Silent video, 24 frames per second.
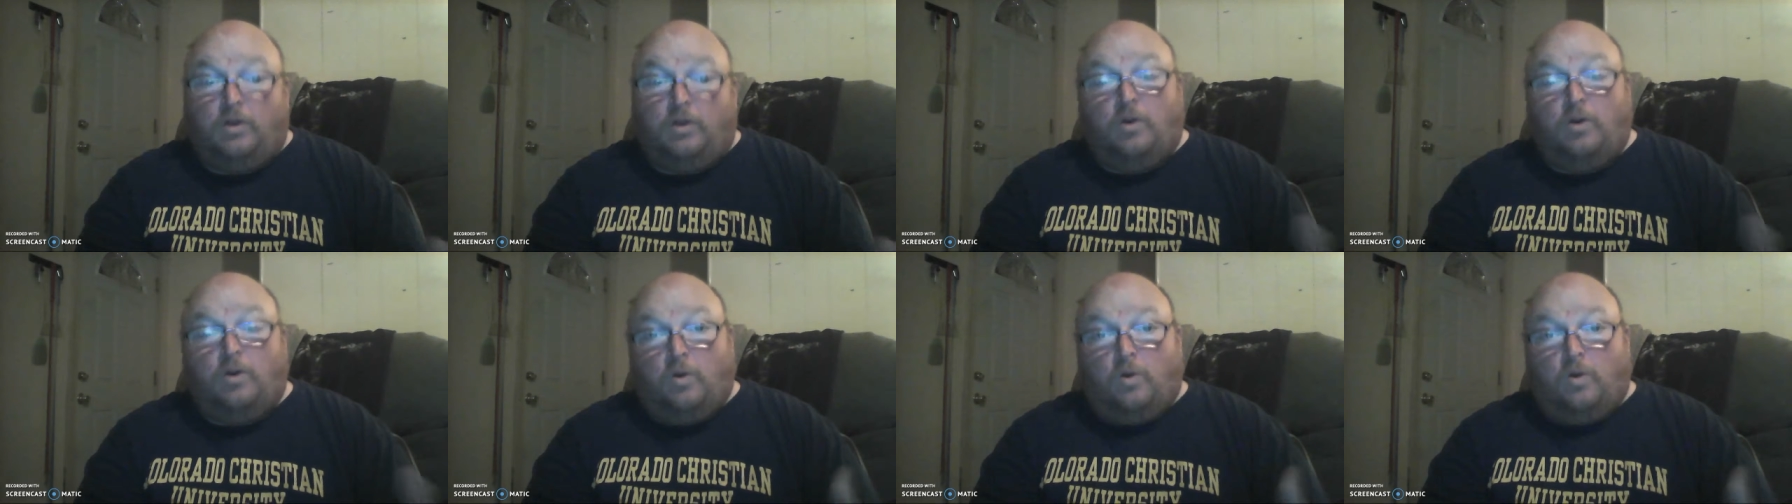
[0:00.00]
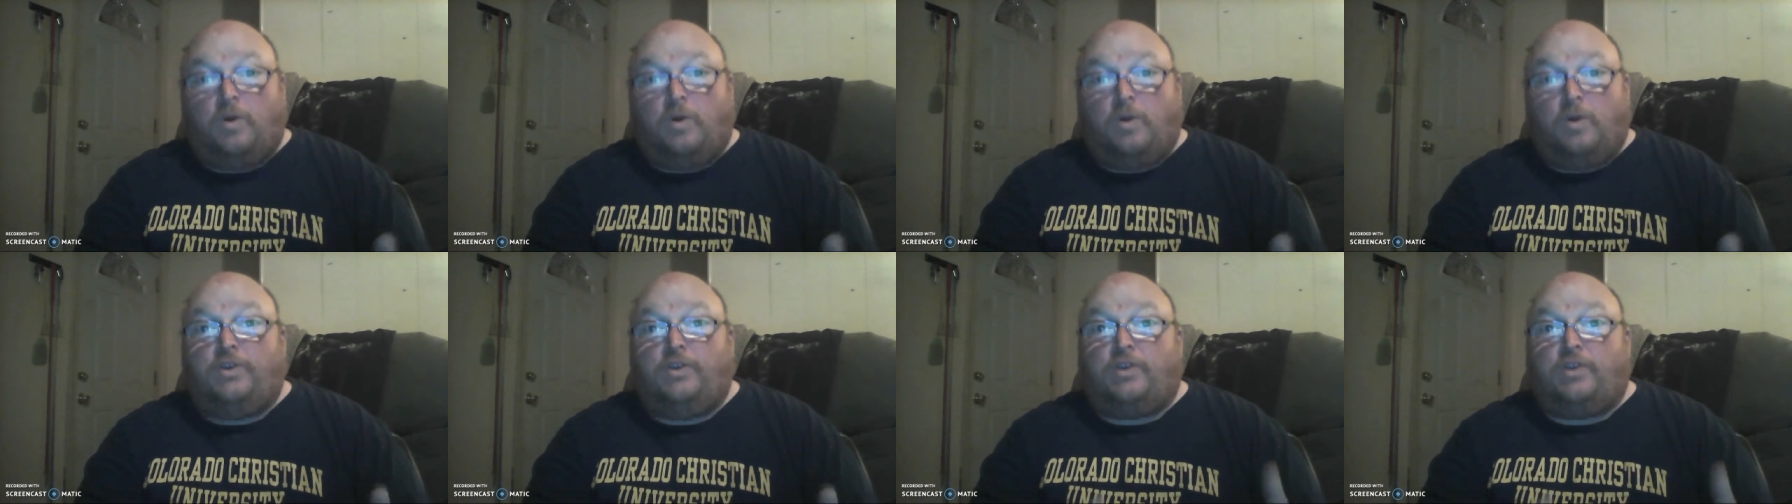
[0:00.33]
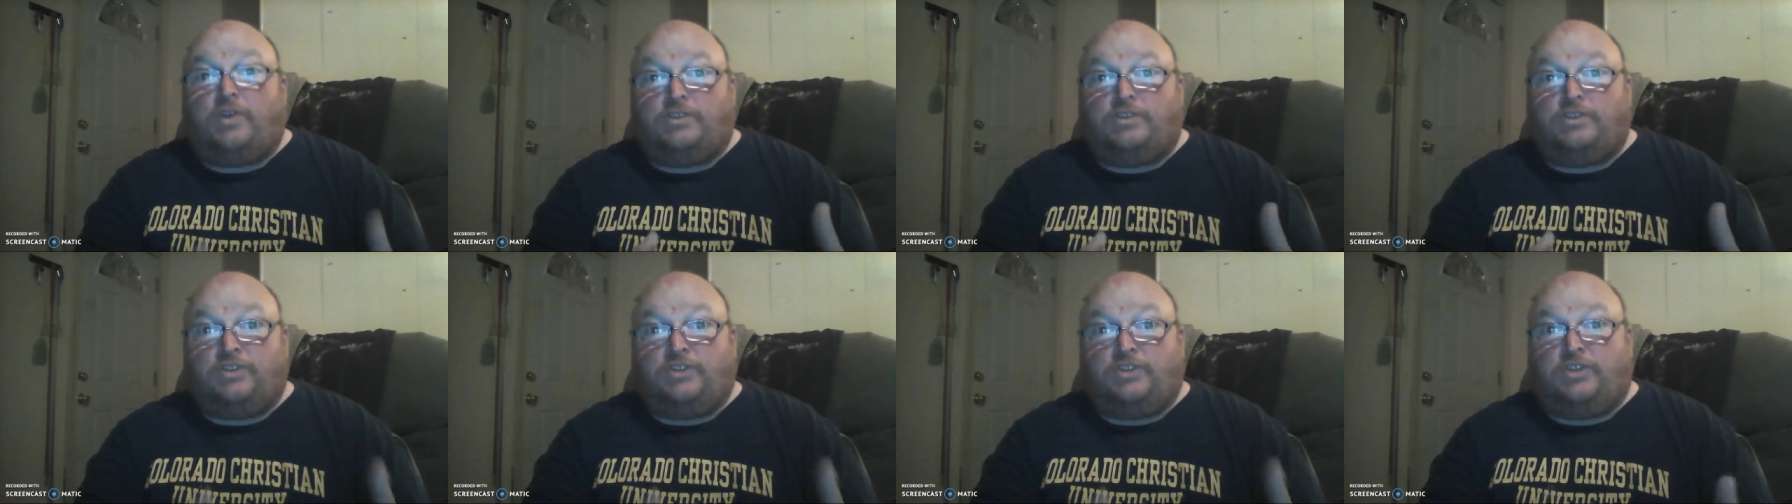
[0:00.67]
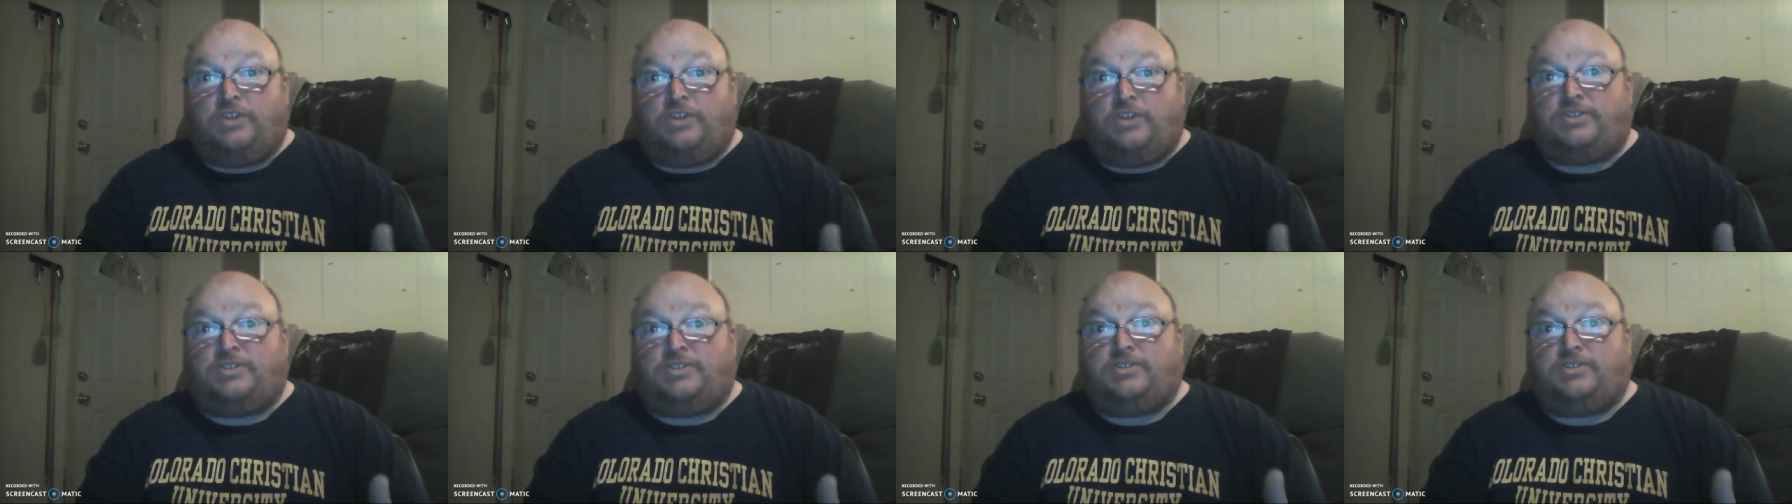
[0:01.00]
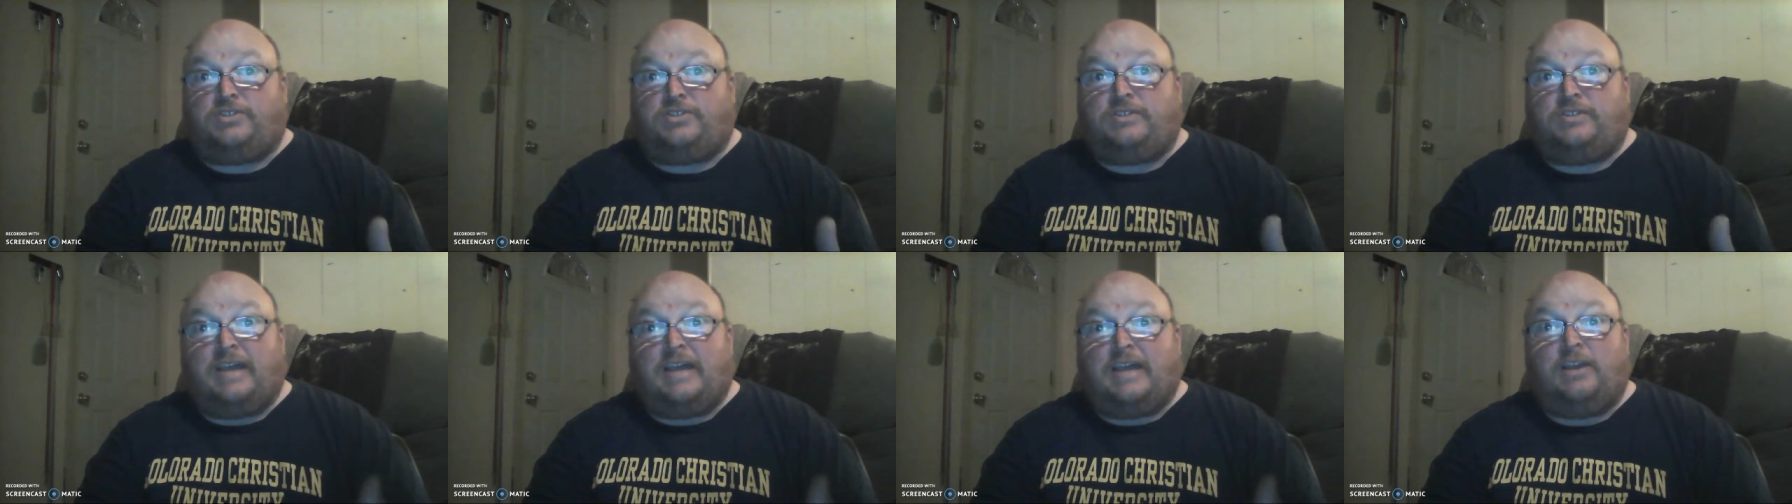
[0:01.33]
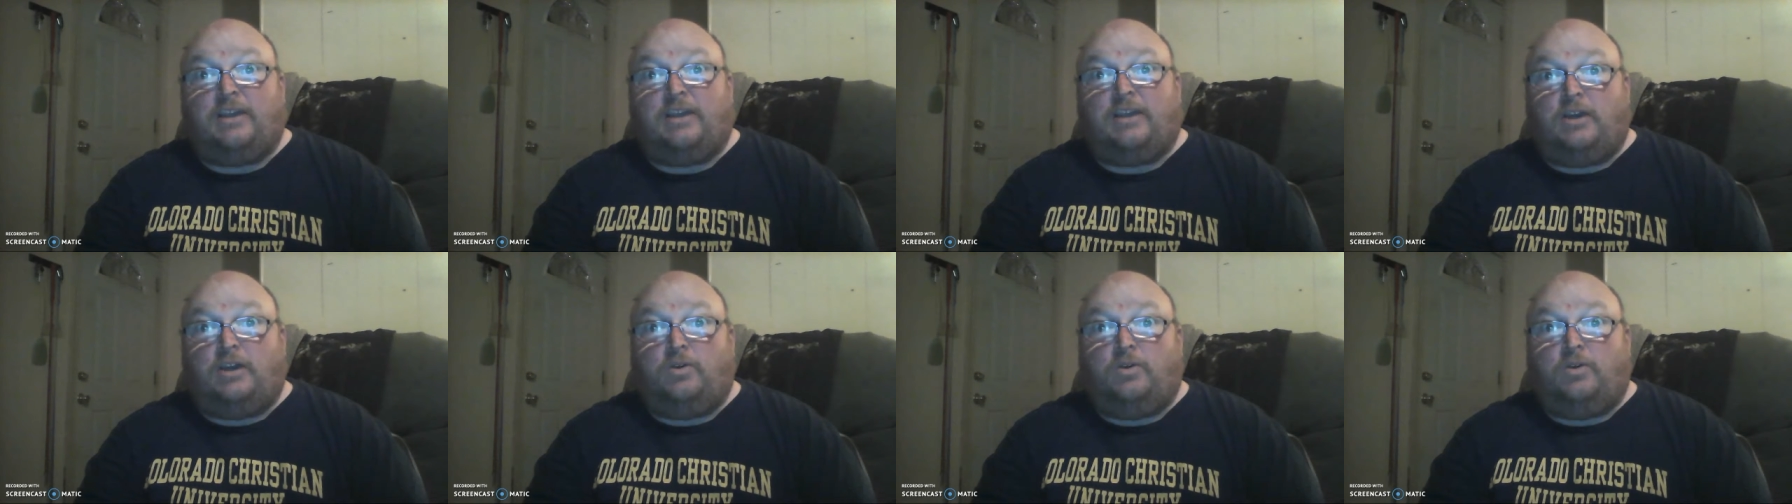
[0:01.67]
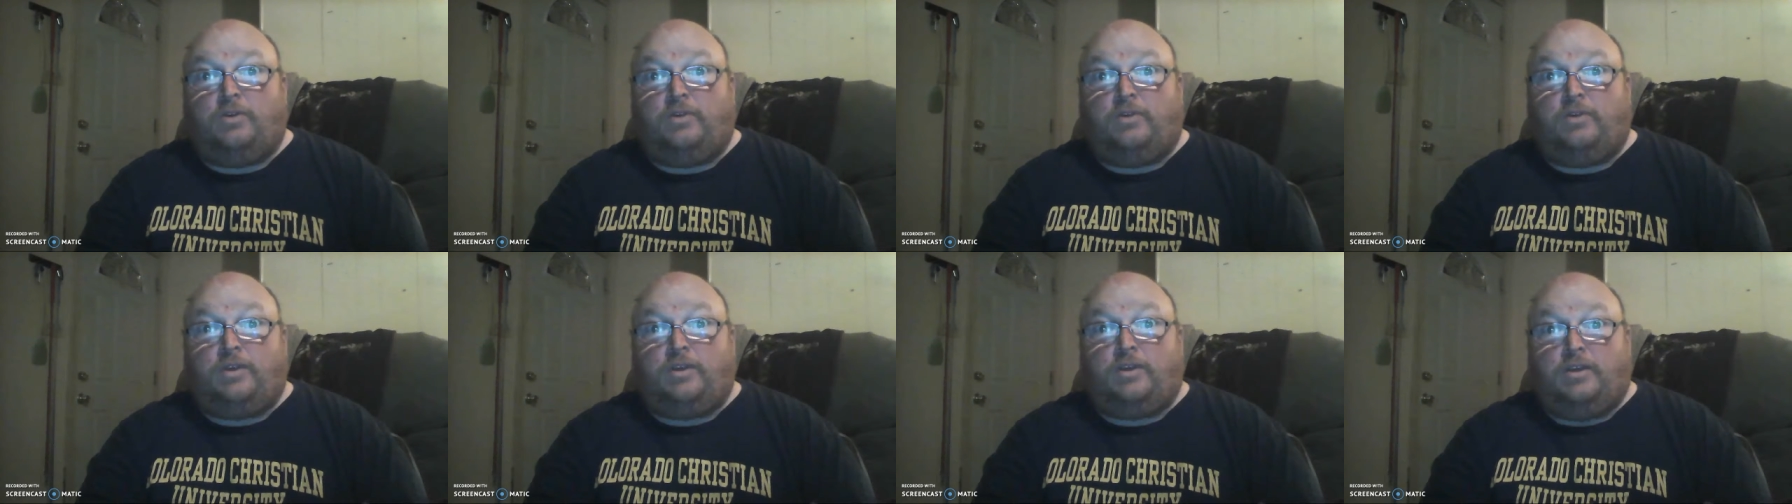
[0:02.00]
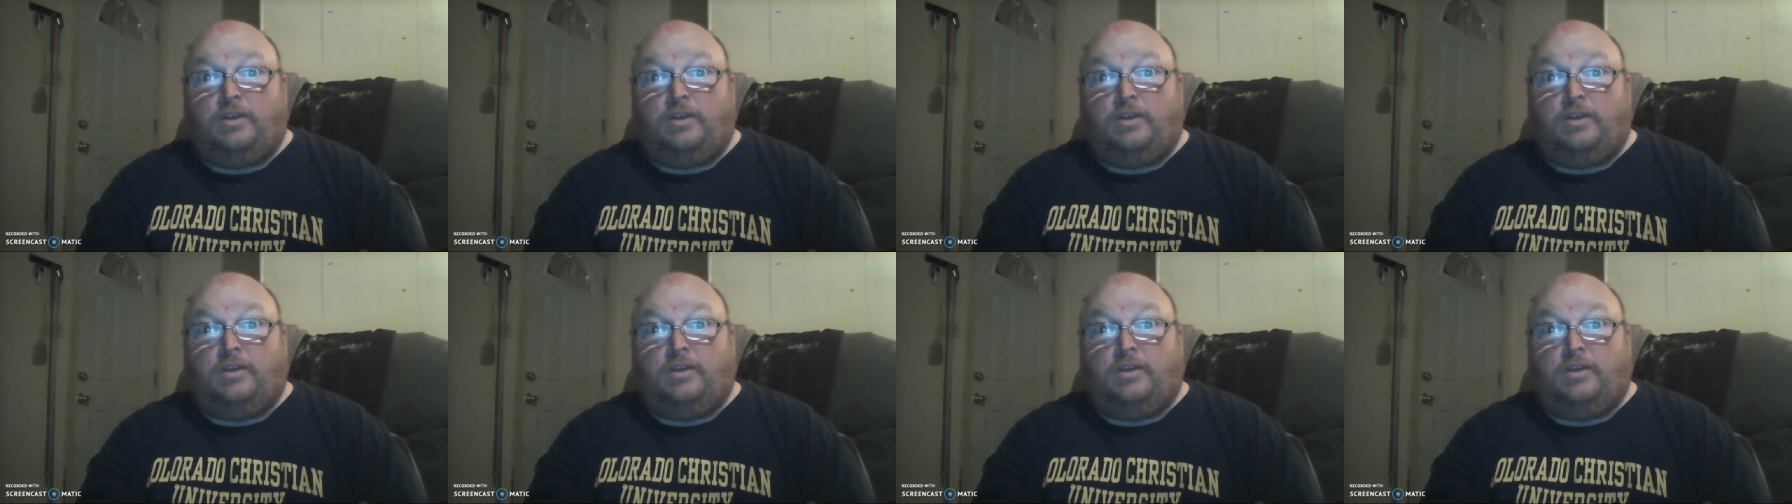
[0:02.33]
or you can just download